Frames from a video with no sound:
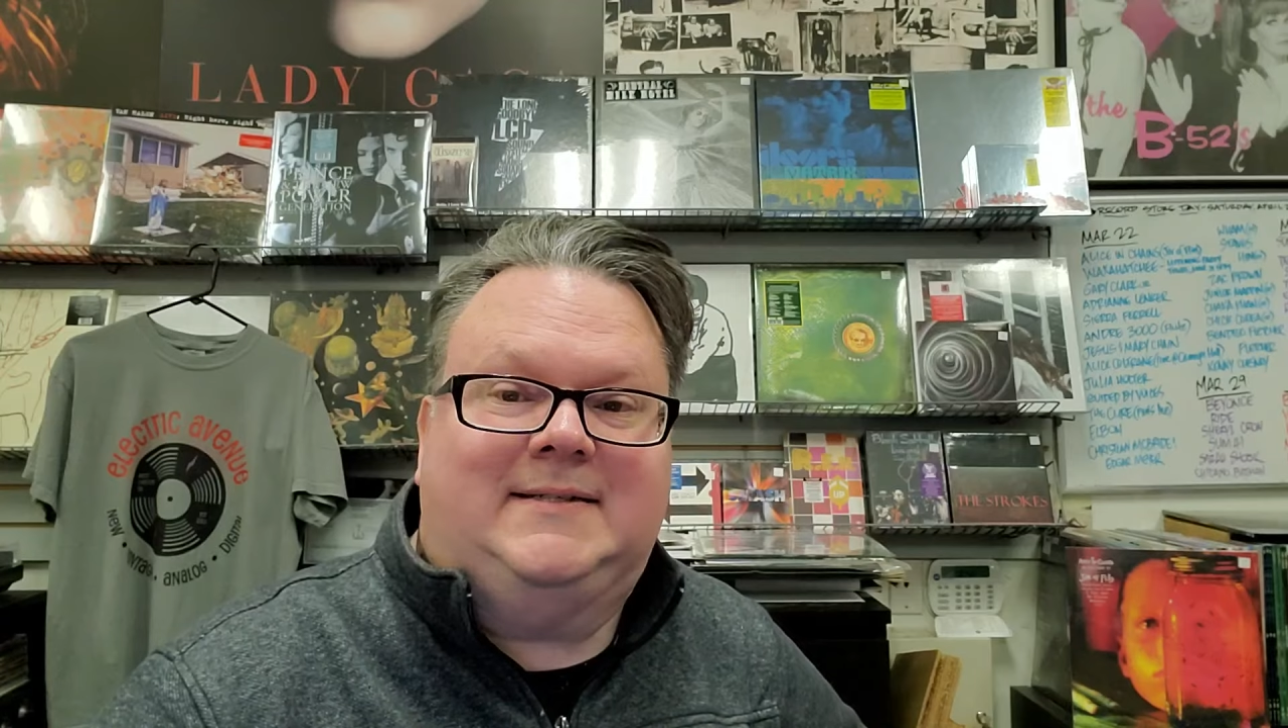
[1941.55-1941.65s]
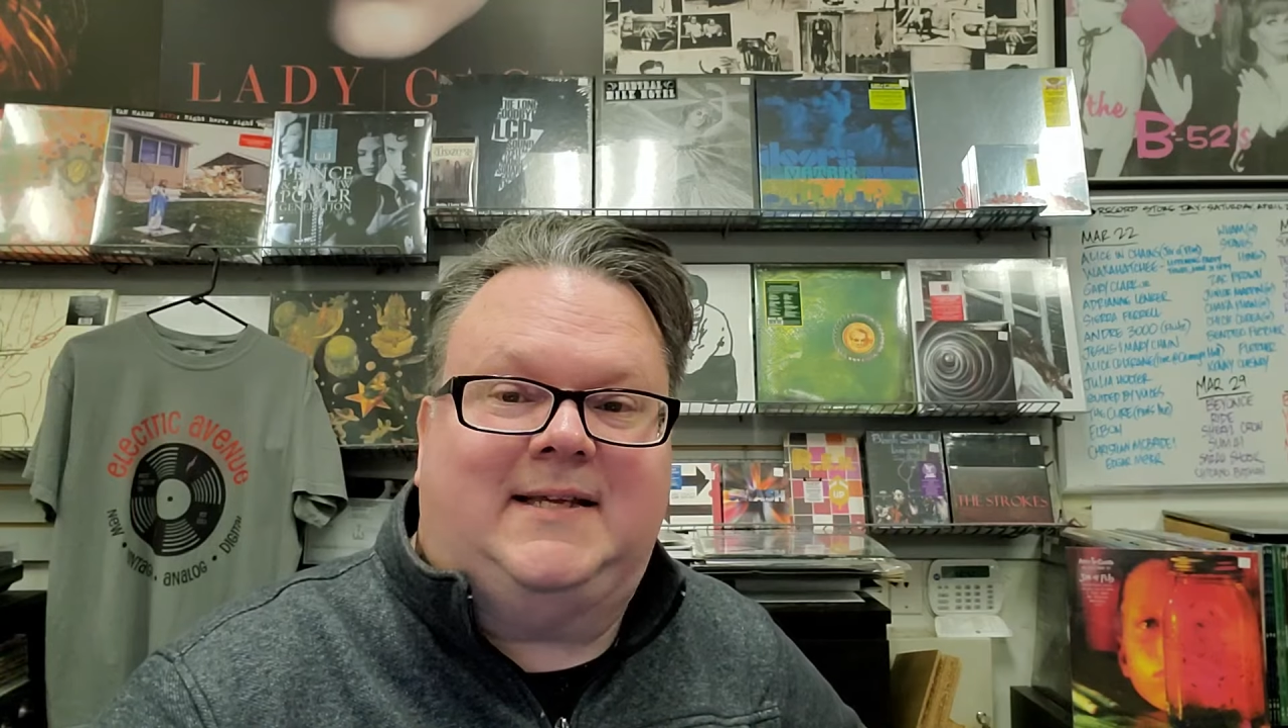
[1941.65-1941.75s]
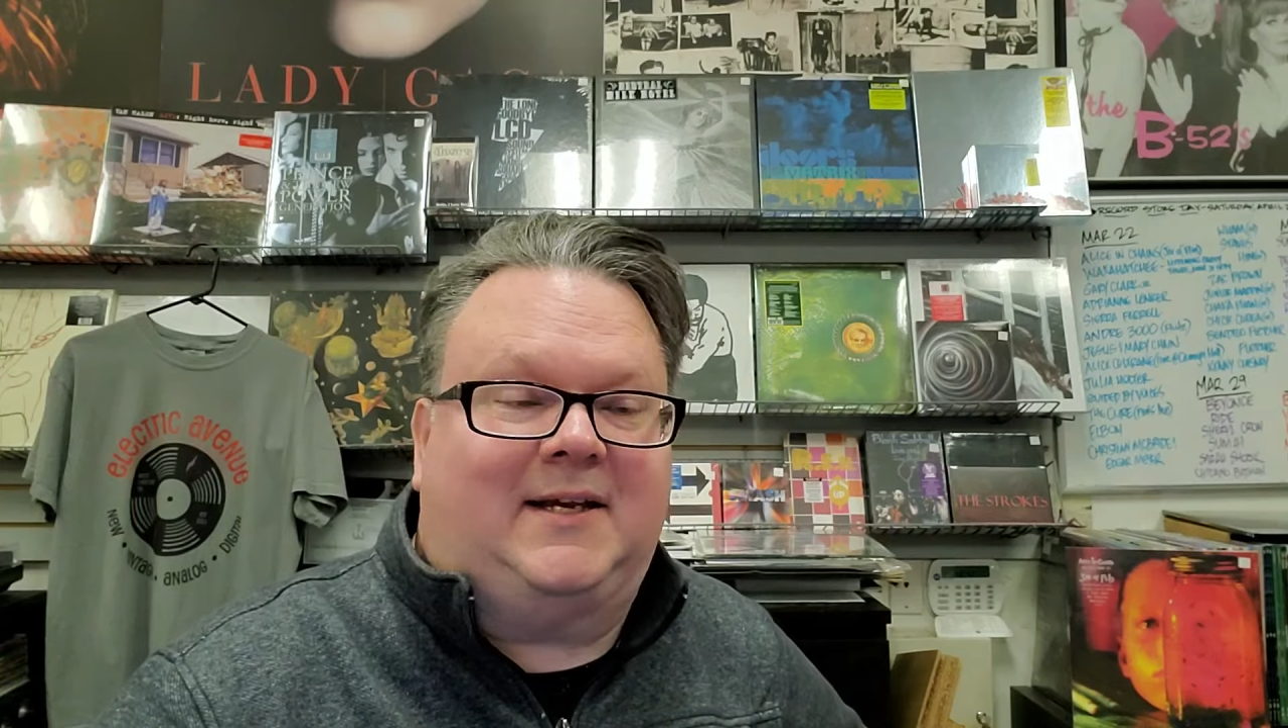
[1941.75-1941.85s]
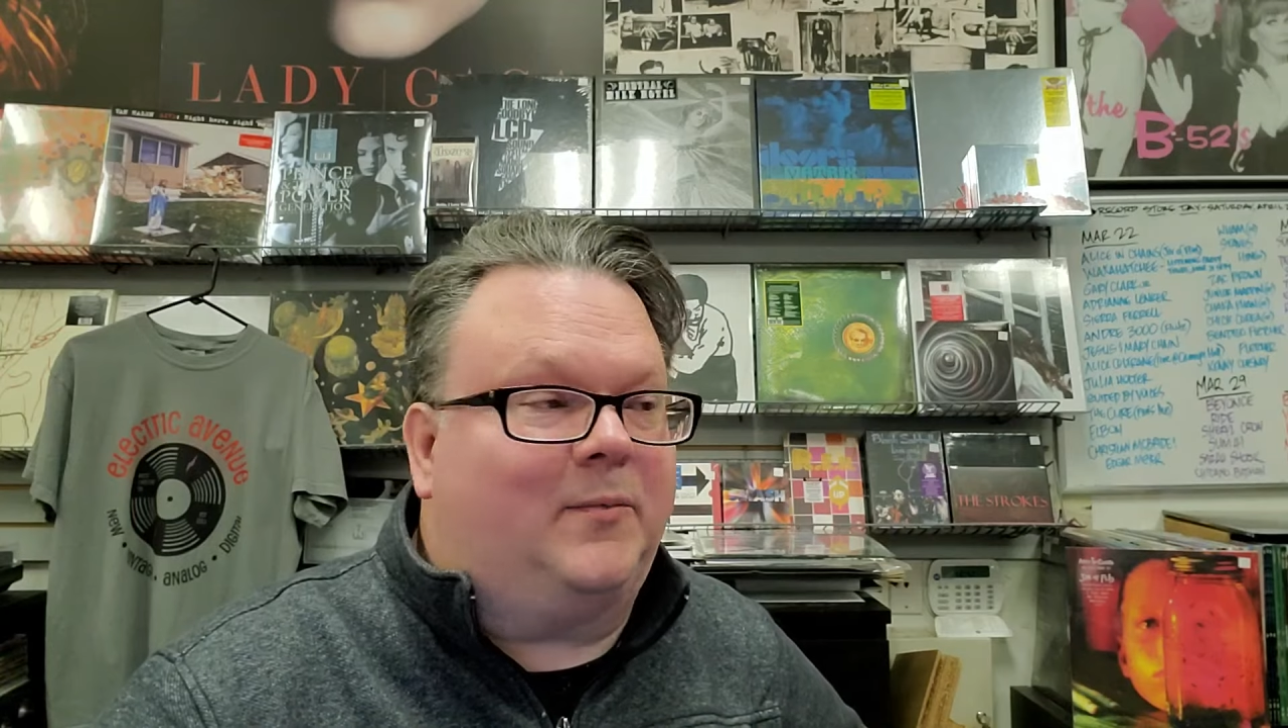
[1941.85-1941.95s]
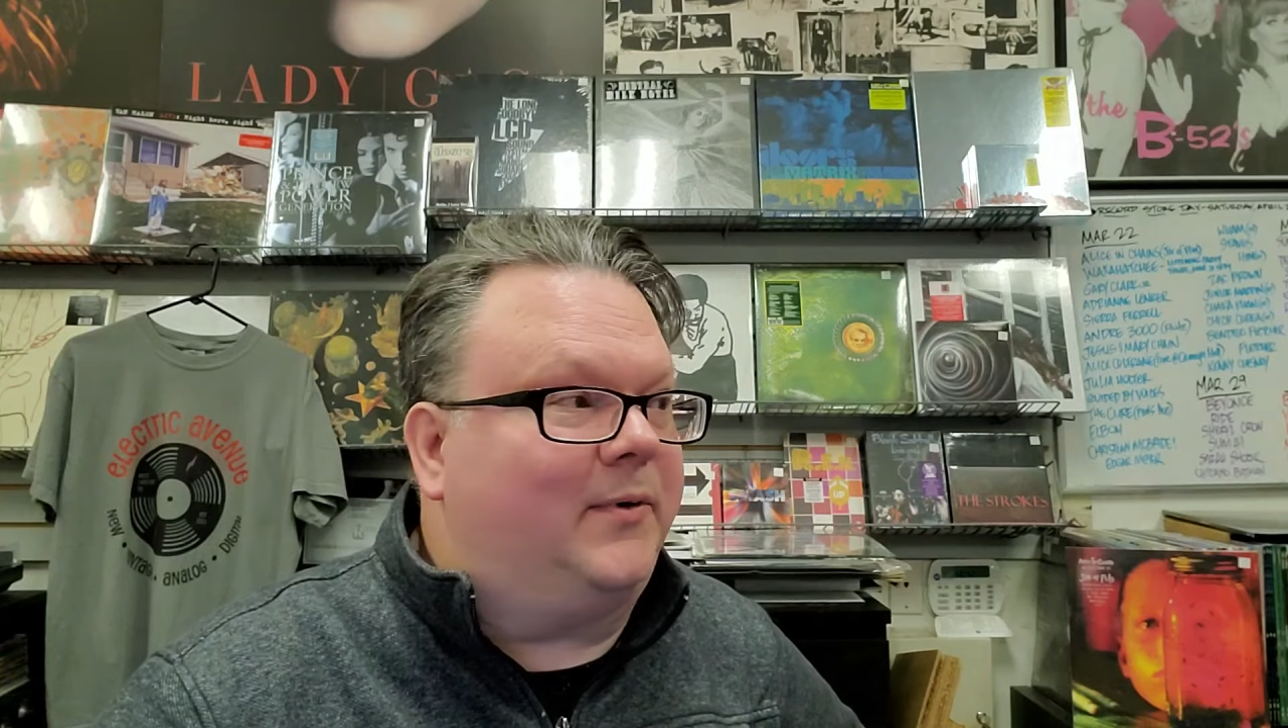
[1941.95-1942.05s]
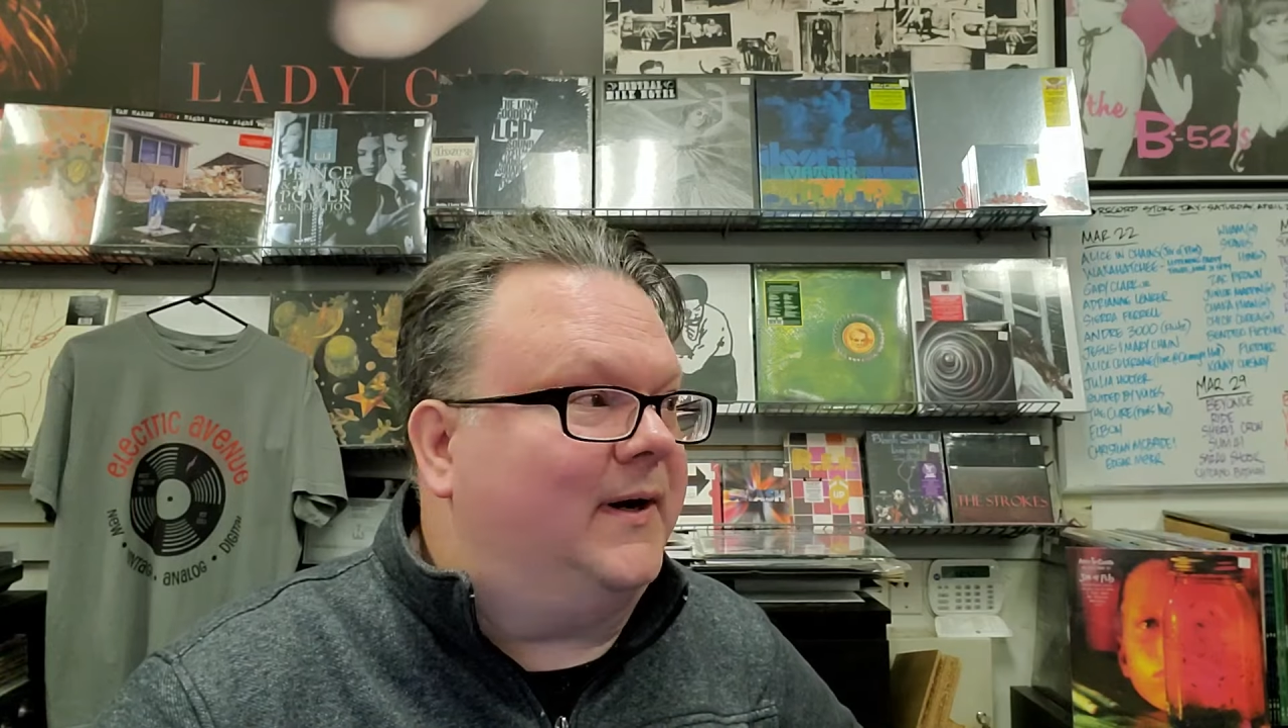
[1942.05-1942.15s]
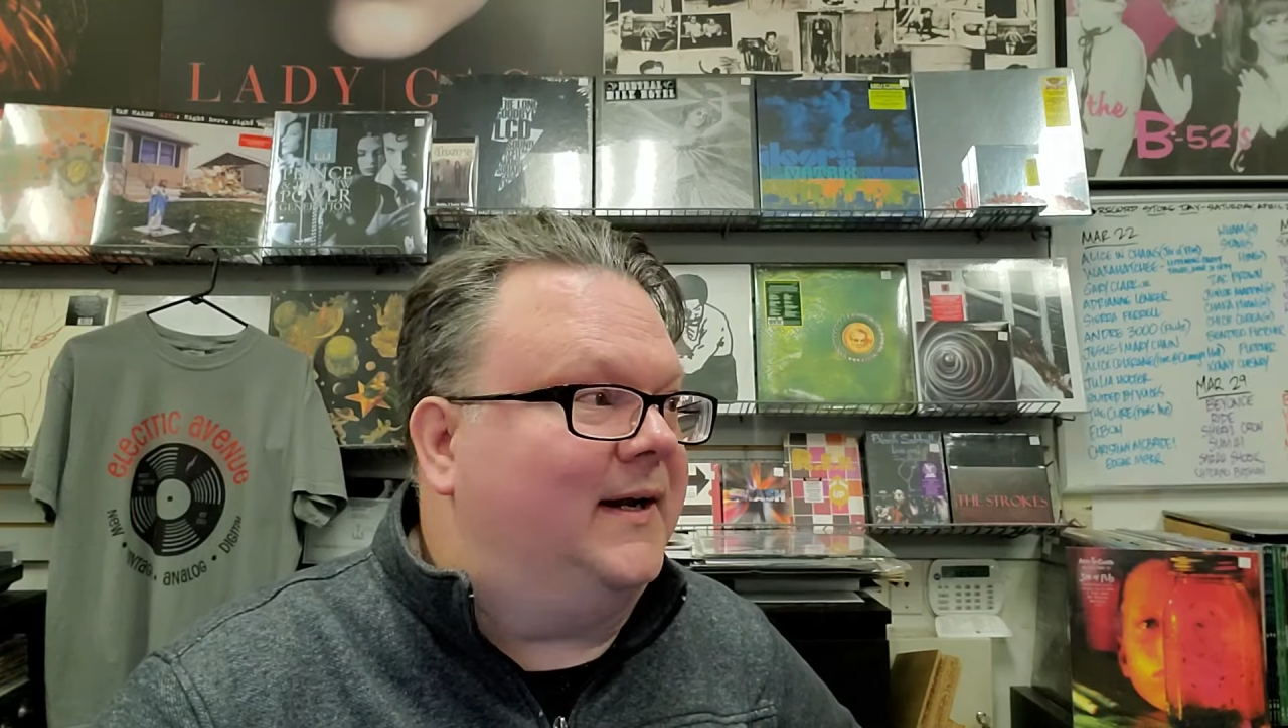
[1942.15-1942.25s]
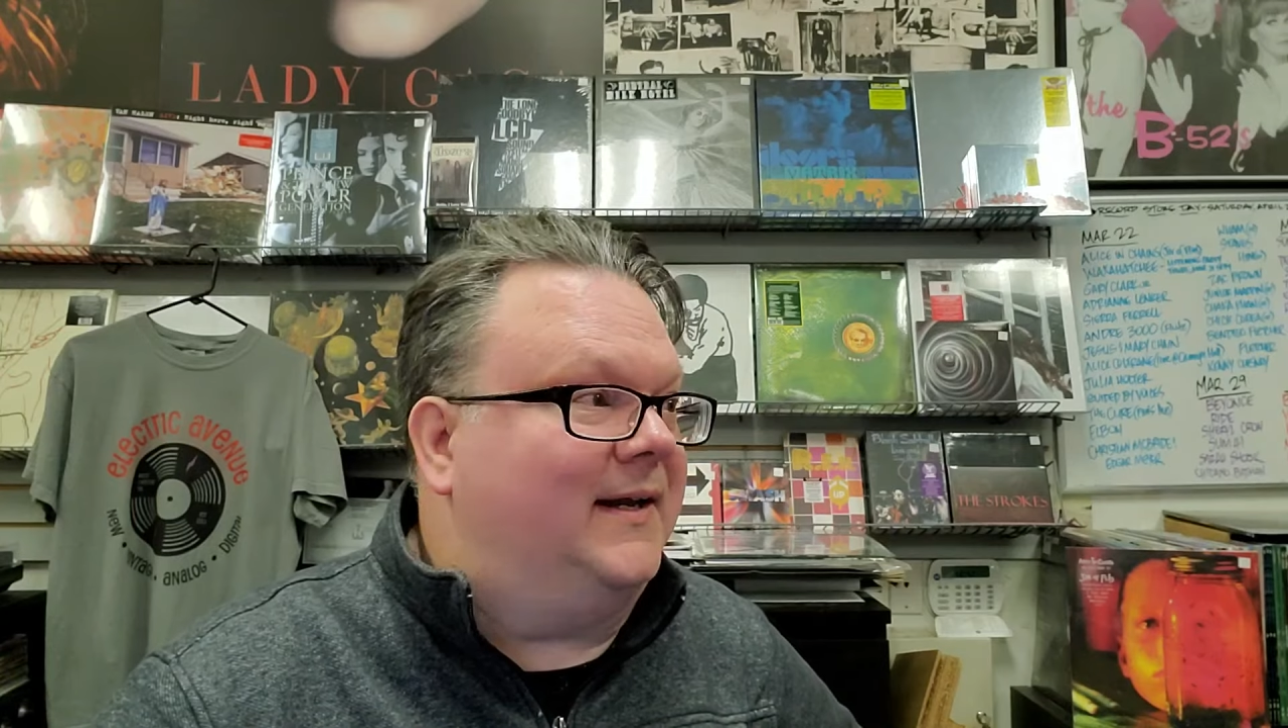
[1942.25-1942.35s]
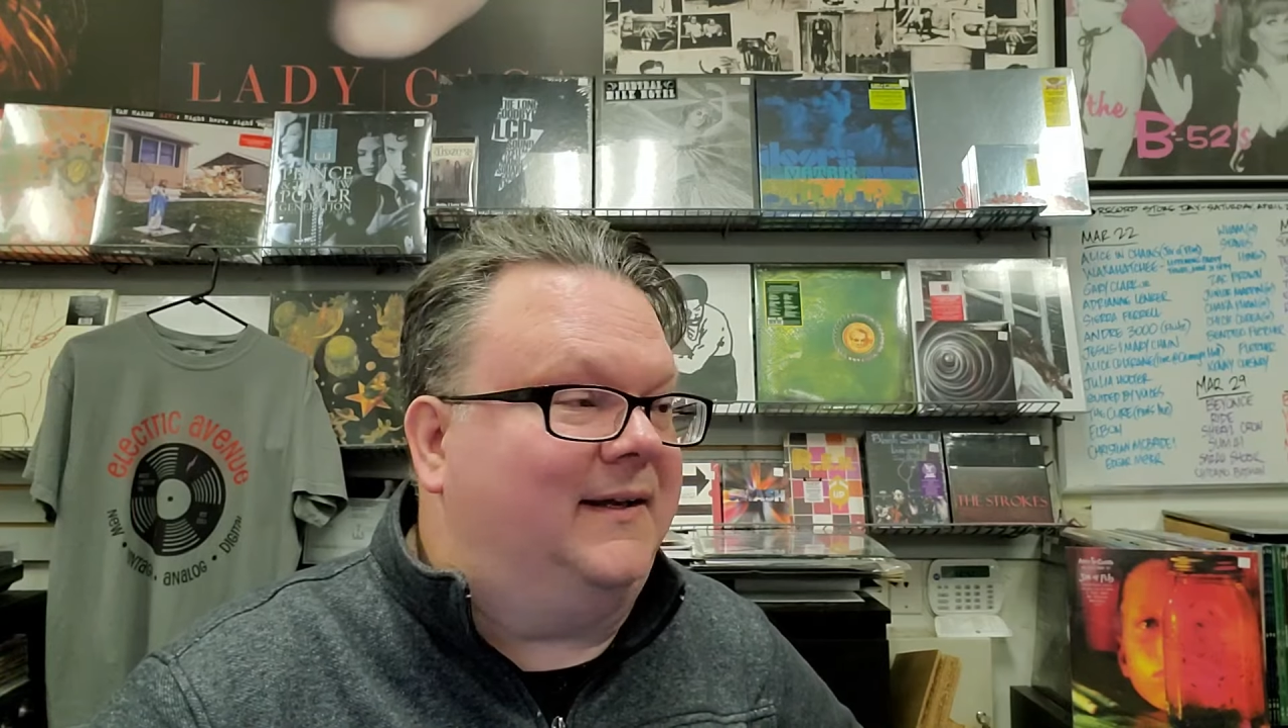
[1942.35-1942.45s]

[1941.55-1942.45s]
take a break